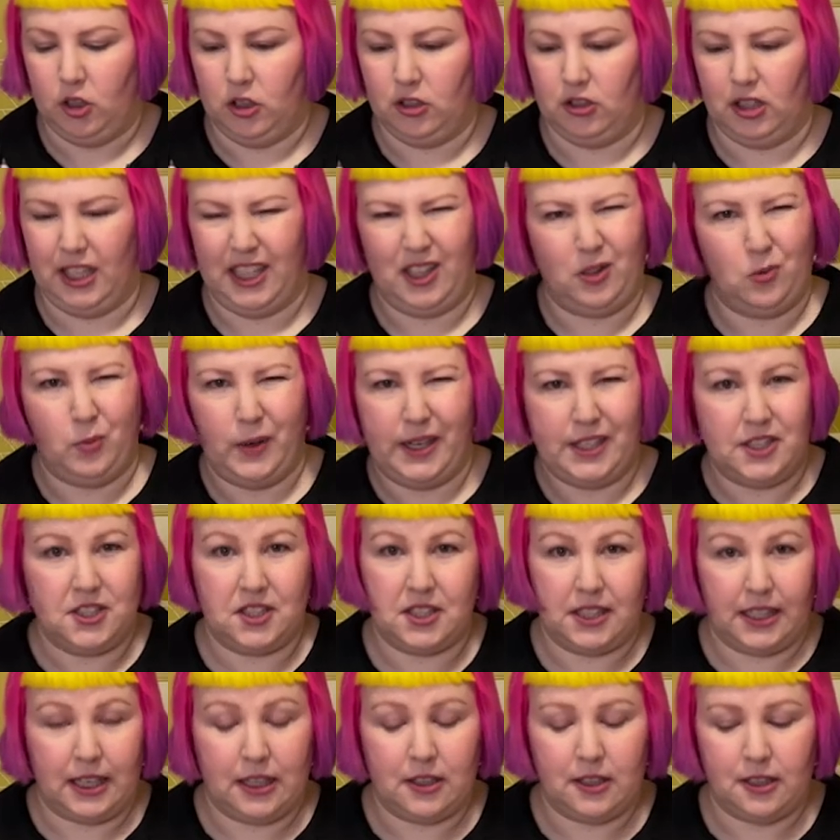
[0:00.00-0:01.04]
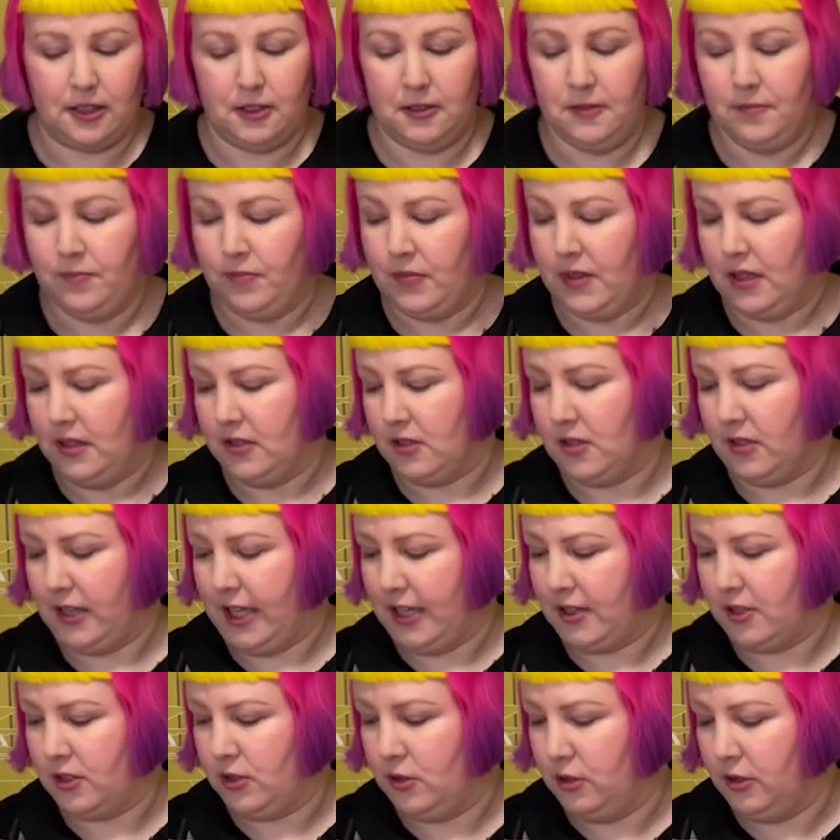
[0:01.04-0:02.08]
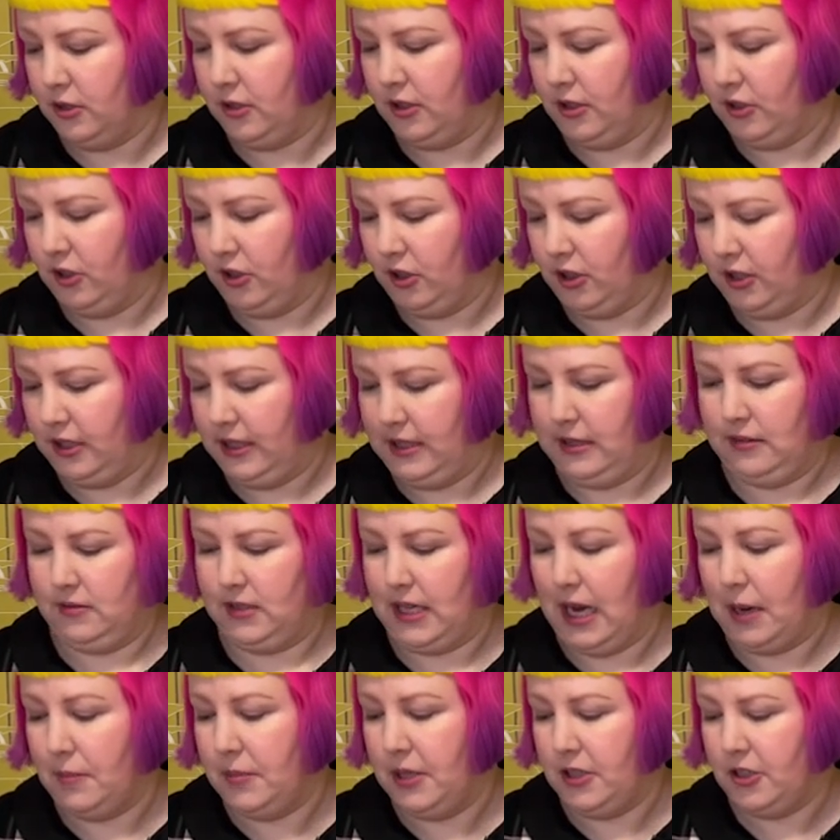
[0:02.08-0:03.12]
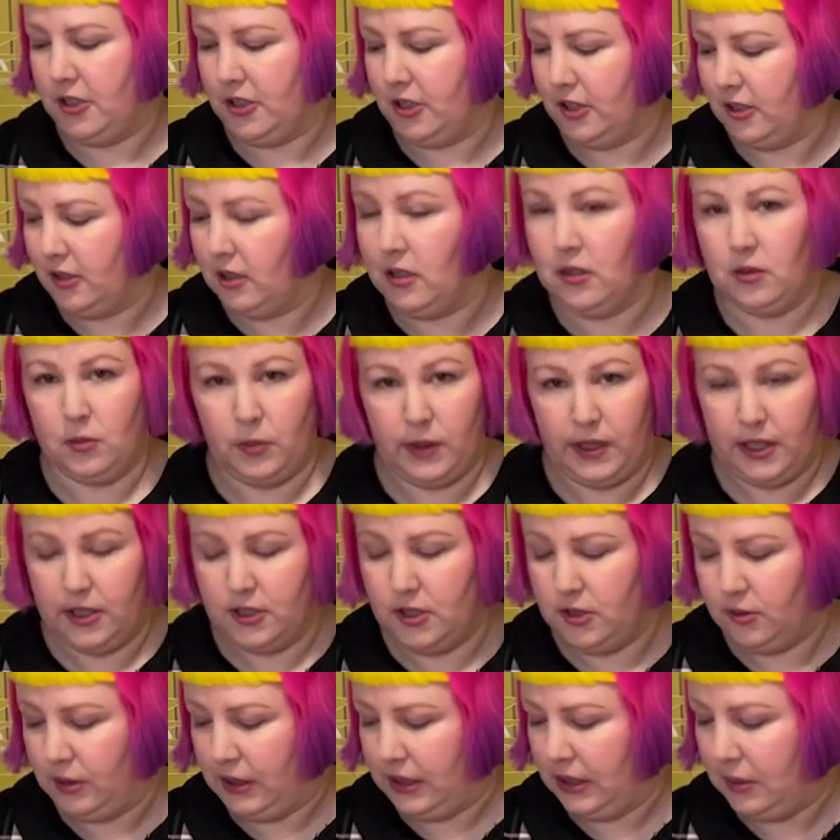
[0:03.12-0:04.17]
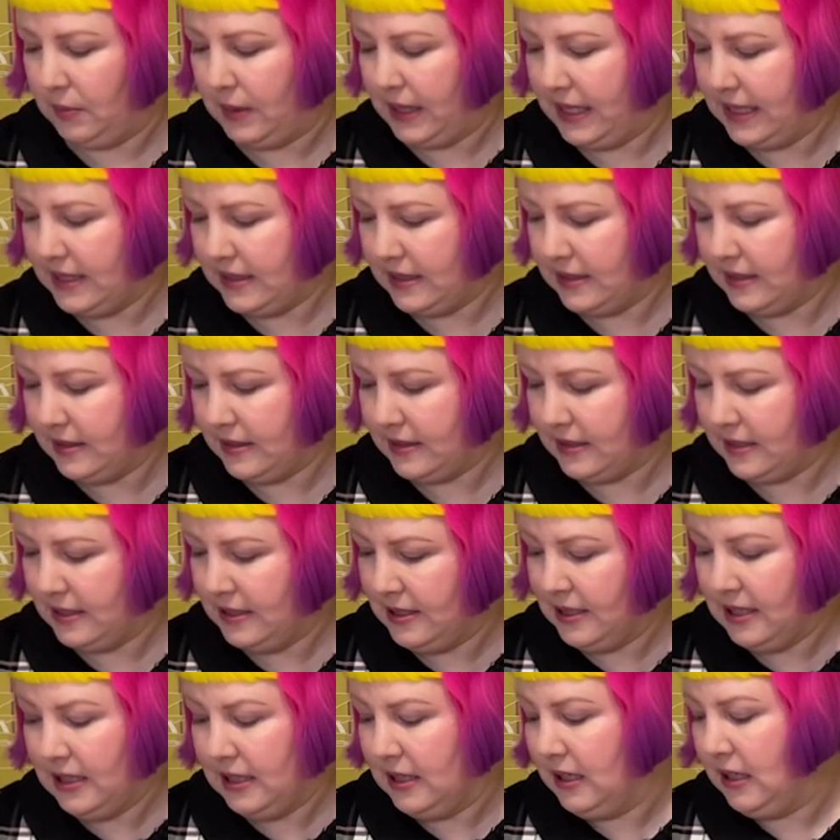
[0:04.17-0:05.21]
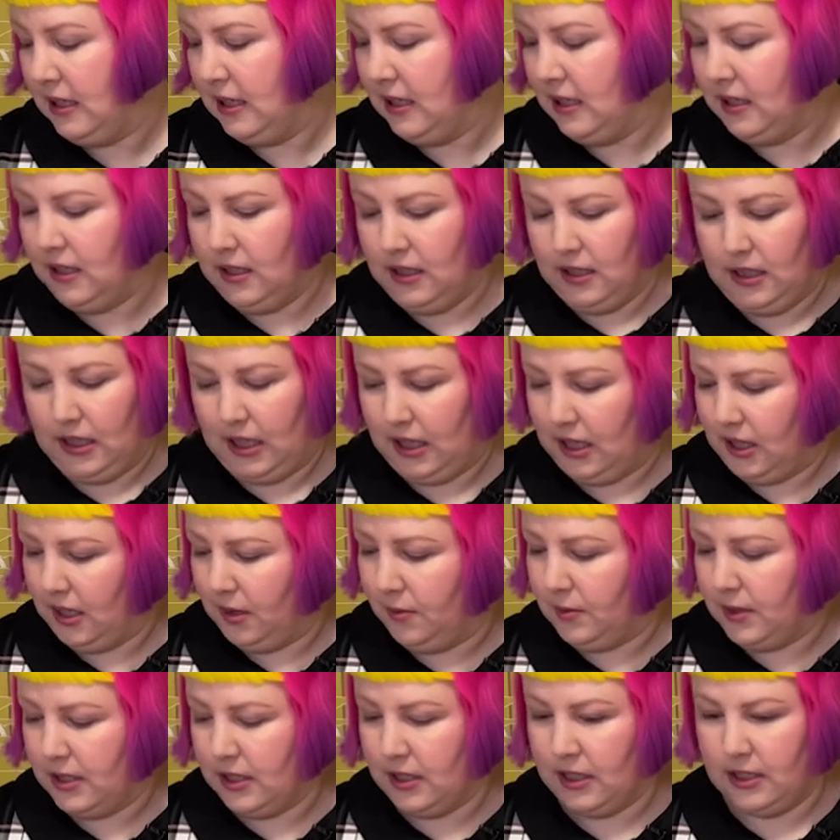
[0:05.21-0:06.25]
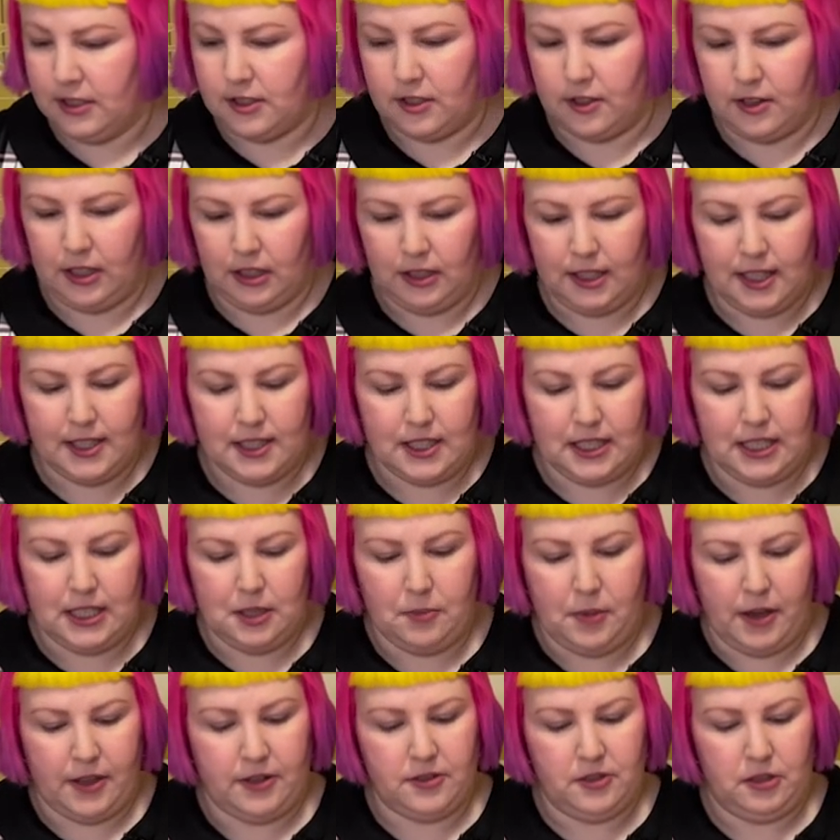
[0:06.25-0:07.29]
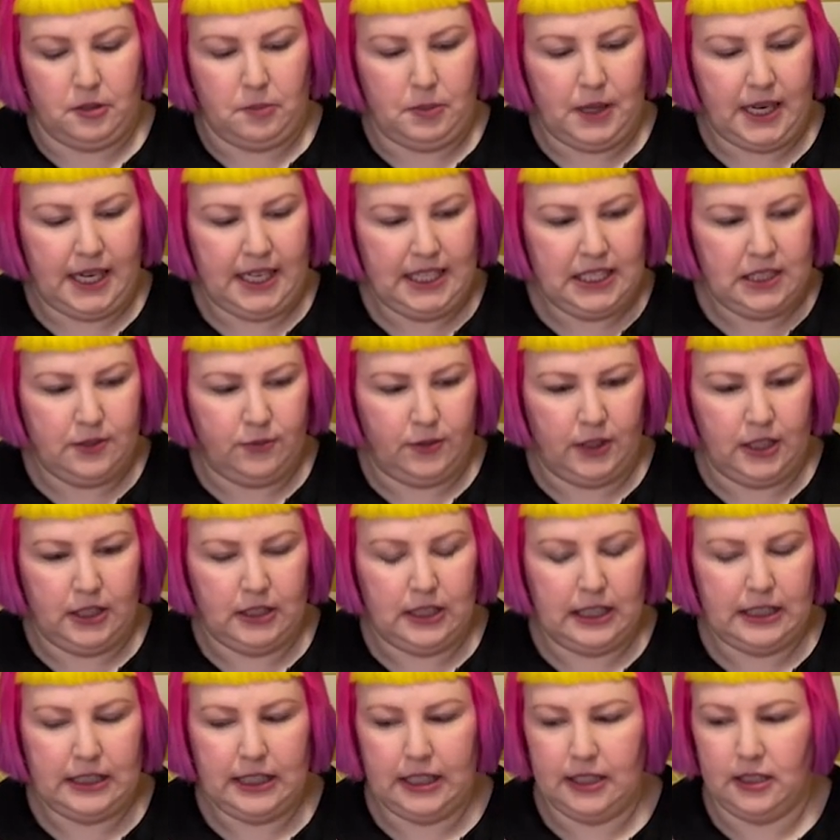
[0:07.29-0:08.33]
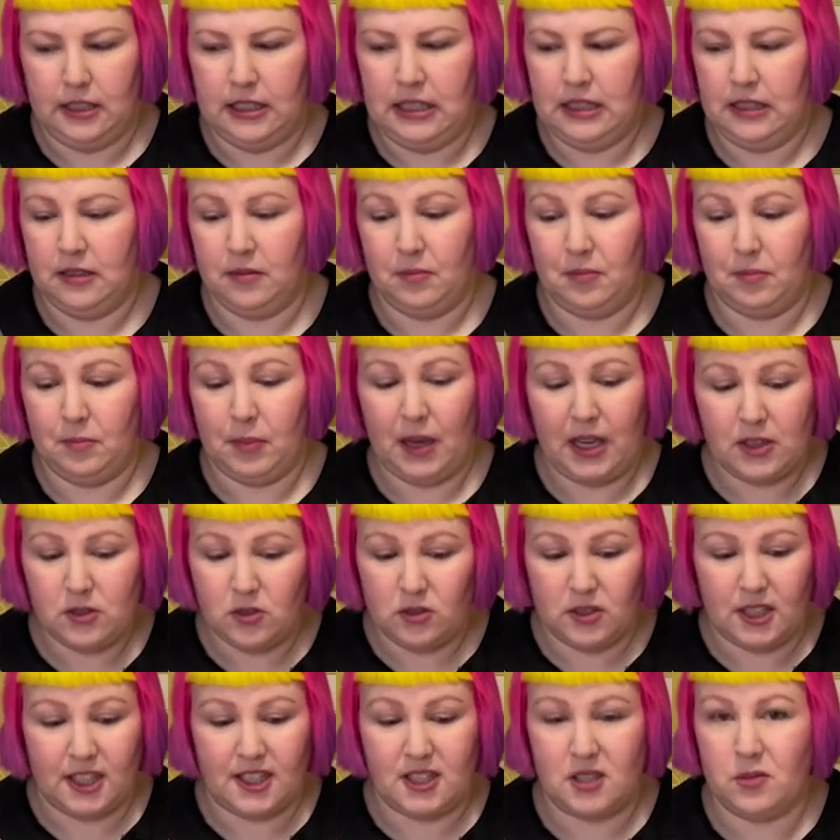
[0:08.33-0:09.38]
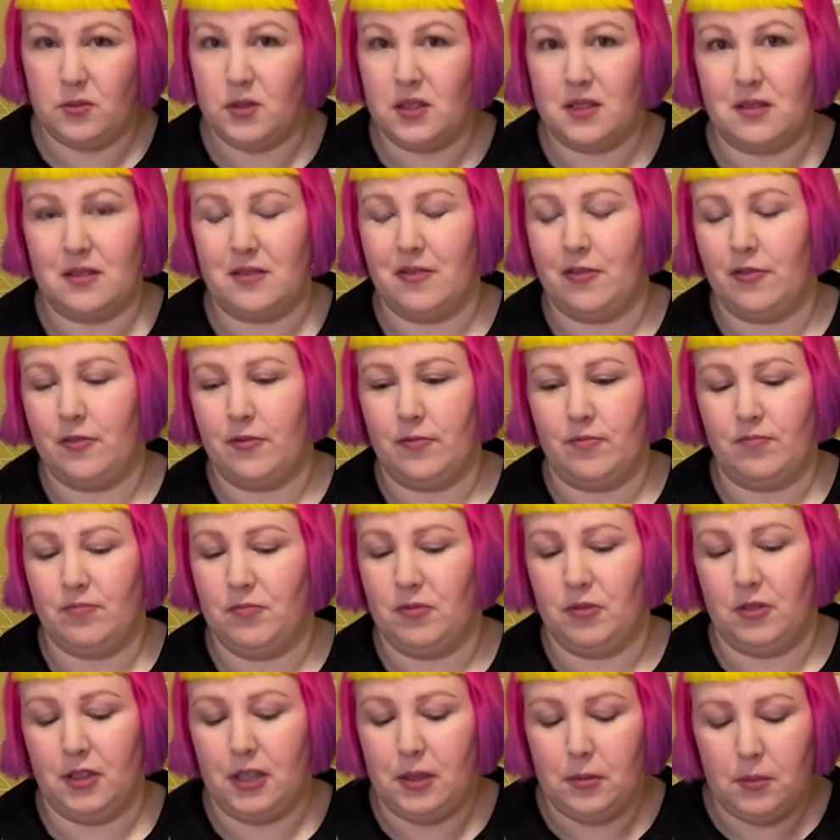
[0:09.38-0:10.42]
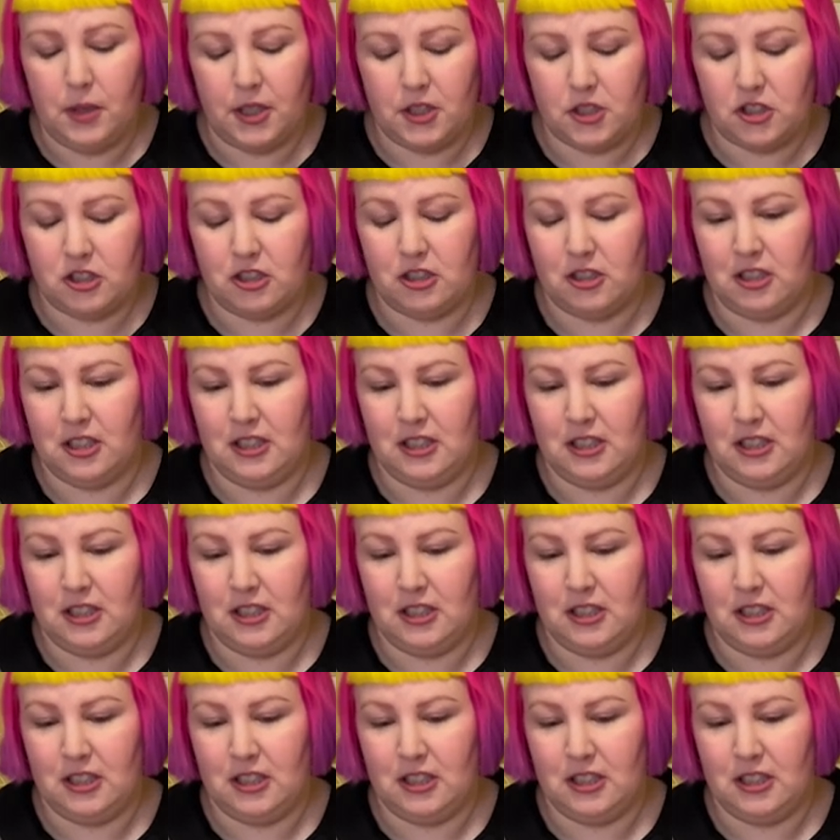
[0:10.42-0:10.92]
like wedged together. So that's good. You're not going to damage it when undoing the pieces. So I think that's it about sort of piece fit. And then puzzle dust was pretty much